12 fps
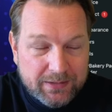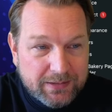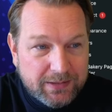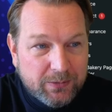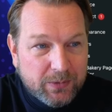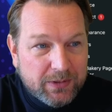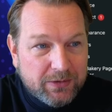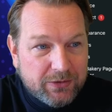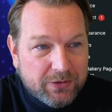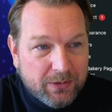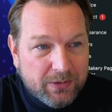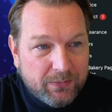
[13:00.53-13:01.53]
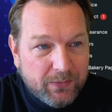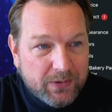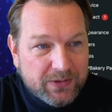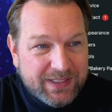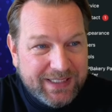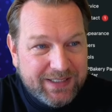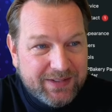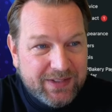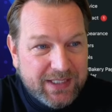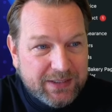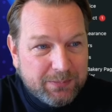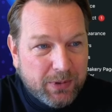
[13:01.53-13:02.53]
honestly wanted to show you first,
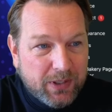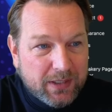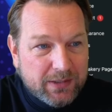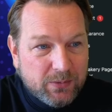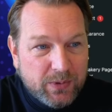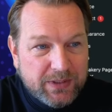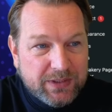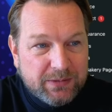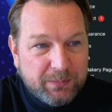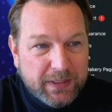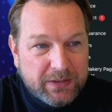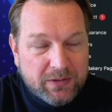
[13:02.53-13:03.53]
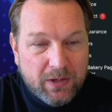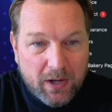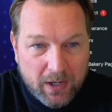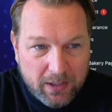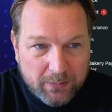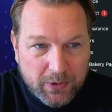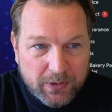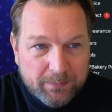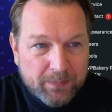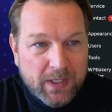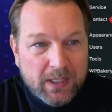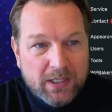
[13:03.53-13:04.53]
is this part, which is Pixel Armor,